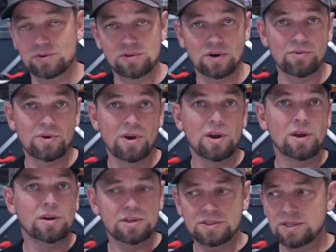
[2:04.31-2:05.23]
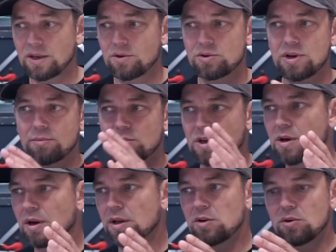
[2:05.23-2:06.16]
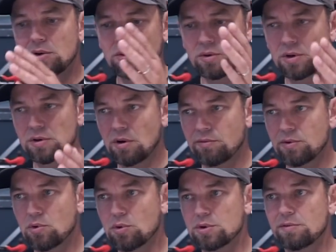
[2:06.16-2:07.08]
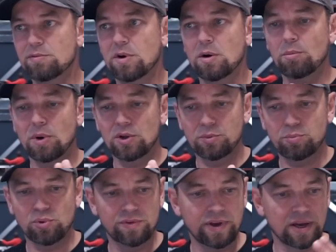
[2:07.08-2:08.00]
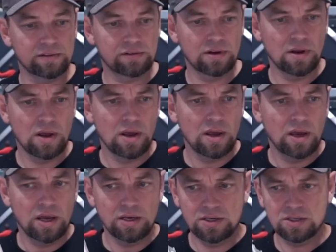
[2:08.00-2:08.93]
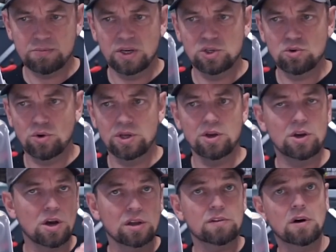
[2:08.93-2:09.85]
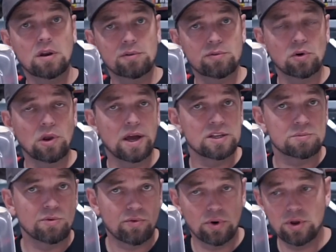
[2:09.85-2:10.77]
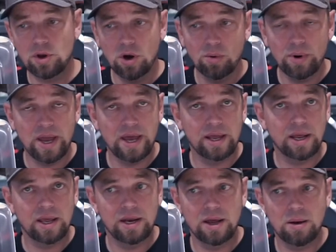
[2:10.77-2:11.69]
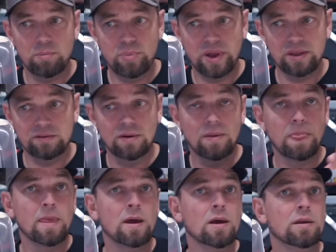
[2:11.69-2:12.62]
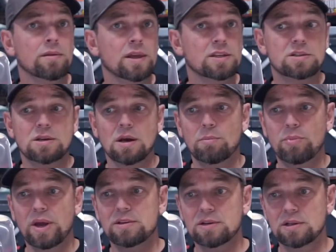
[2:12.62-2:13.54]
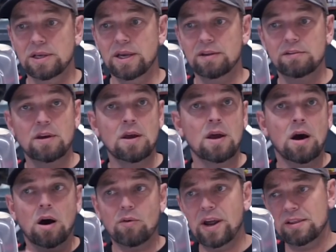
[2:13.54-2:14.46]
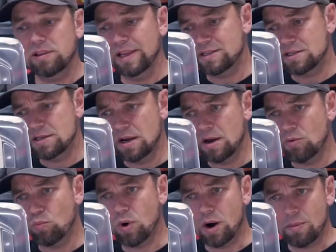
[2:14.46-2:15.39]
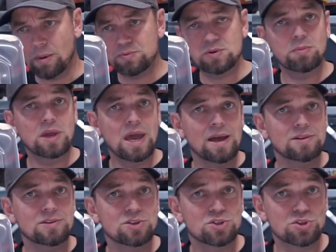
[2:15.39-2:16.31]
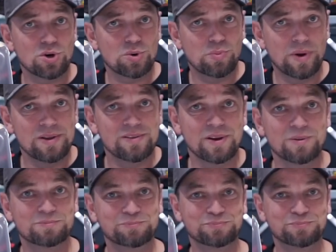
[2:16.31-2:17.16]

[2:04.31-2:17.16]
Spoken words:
So just take your time to cut it. You can do this over the course of multiple days. And just make sure that you cut all of your lines before you go ahead and paint. That's basically it. All right, let's warm up some cans and start painting.